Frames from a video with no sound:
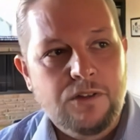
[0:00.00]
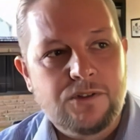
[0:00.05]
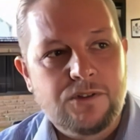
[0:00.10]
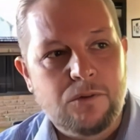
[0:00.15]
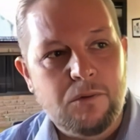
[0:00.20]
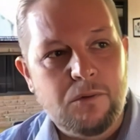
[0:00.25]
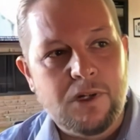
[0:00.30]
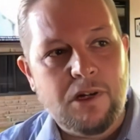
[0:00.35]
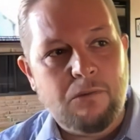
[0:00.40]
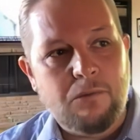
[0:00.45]
So
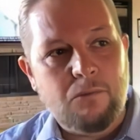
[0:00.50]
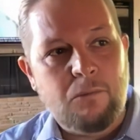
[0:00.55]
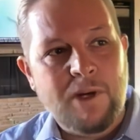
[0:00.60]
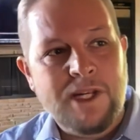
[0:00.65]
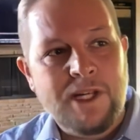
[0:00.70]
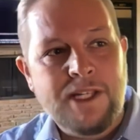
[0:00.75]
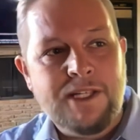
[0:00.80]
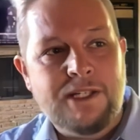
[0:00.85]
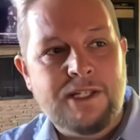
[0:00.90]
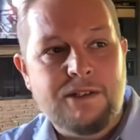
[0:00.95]
what
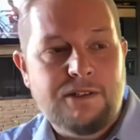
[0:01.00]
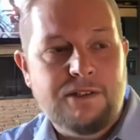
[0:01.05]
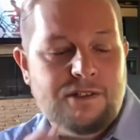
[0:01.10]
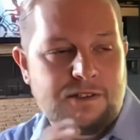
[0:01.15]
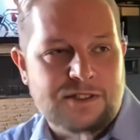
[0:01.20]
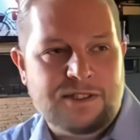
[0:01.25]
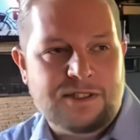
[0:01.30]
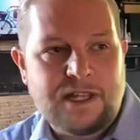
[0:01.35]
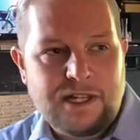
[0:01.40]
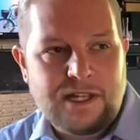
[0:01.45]
we
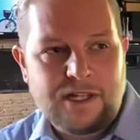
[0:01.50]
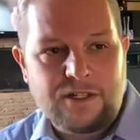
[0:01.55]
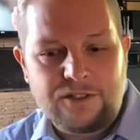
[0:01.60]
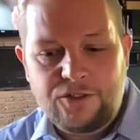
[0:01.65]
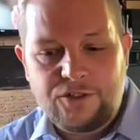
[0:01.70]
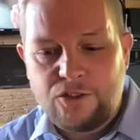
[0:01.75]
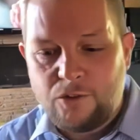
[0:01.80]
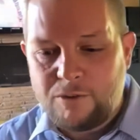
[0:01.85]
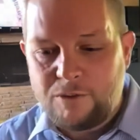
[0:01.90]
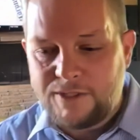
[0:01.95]
decided to
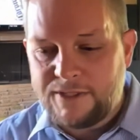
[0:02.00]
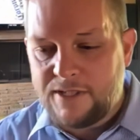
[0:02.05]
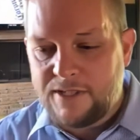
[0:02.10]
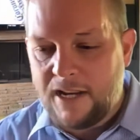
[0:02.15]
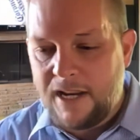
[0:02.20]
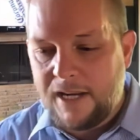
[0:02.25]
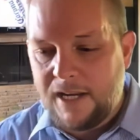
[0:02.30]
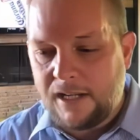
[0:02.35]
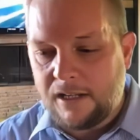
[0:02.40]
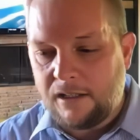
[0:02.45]
do is
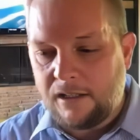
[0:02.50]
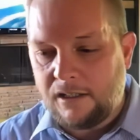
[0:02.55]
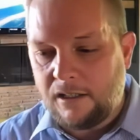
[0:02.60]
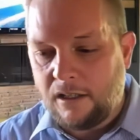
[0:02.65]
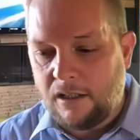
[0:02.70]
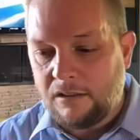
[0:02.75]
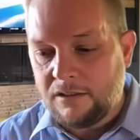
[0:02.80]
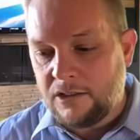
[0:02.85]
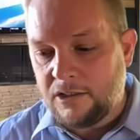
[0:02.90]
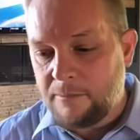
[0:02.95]
take
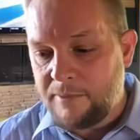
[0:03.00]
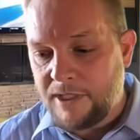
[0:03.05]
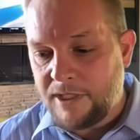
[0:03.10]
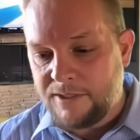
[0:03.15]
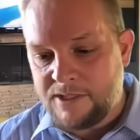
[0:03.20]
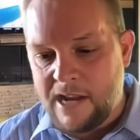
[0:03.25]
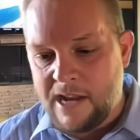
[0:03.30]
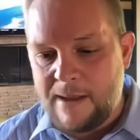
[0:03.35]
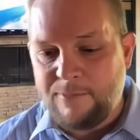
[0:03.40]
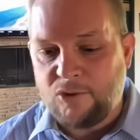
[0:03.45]
a little bit
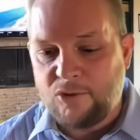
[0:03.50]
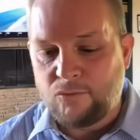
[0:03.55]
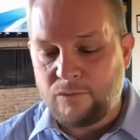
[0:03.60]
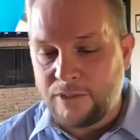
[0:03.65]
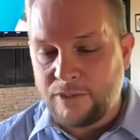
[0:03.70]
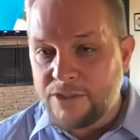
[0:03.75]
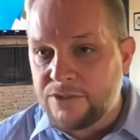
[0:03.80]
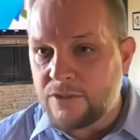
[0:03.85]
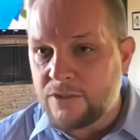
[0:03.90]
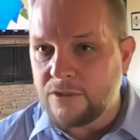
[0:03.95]
of time to
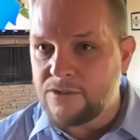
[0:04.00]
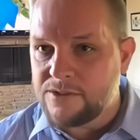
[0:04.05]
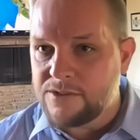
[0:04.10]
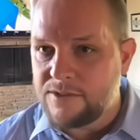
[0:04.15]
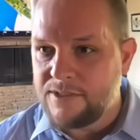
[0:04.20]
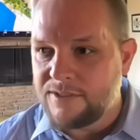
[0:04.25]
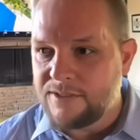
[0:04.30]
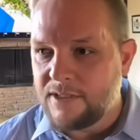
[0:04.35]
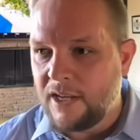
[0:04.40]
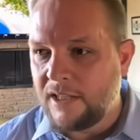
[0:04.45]
research
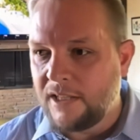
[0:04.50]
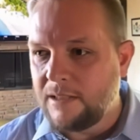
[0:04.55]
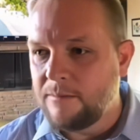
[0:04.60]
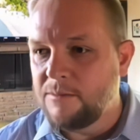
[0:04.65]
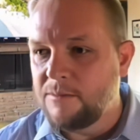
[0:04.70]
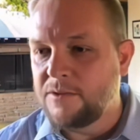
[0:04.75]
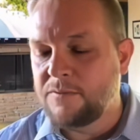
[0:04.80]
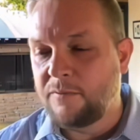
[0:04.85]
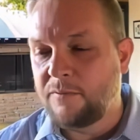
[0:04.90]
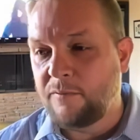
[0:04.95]
these
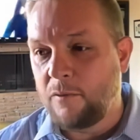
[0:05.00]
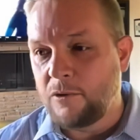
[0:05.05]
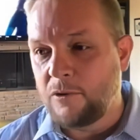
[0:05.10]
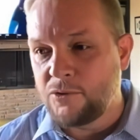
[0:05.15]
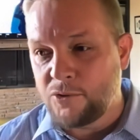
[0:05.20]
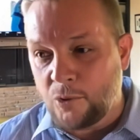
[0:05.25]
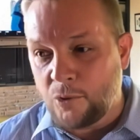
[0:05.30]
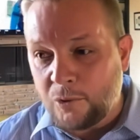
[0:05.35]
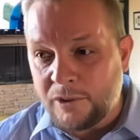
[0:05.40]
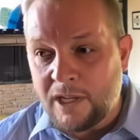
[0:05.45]
items or
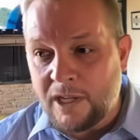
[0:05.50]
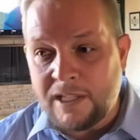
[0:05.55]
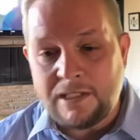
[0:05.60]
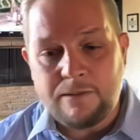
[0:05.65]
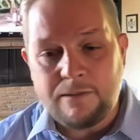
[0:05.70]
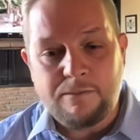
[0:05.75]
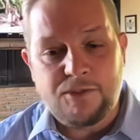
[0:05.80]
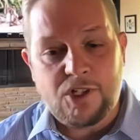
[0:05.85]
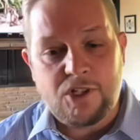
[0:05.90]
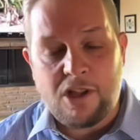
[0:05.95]
sold
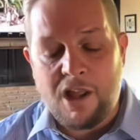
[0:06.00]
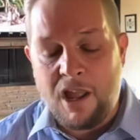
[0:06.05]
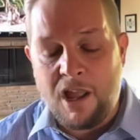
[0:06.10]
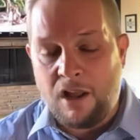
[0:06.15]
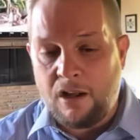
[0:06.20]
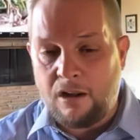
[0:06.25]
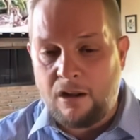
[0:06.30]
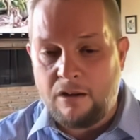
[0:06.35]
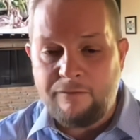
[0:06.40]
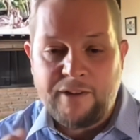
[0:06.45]
items,
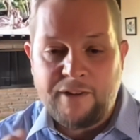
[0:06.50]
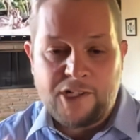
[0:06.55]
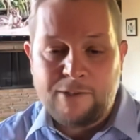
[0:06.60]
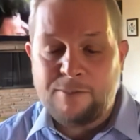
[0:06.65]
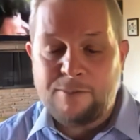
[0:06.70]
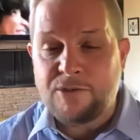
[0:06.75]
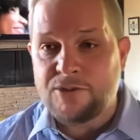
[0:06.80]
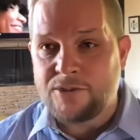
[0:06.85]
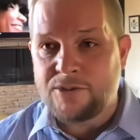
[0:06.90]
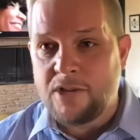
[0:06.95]

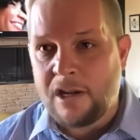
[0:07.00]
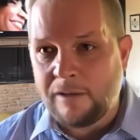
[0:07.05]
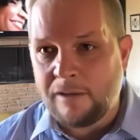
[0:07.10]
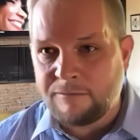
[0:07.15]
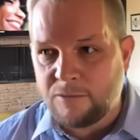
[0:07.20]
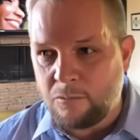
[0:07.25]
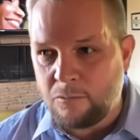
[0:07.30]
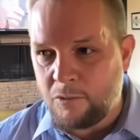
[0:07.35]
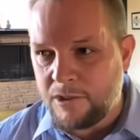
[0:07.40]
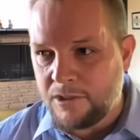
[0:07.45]
available
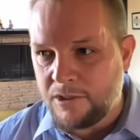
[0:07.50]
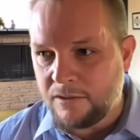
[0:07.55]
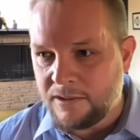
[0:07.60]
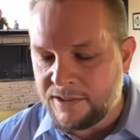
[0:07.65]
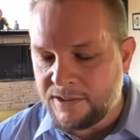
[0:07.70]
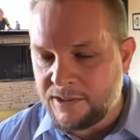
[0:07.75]
stock for what the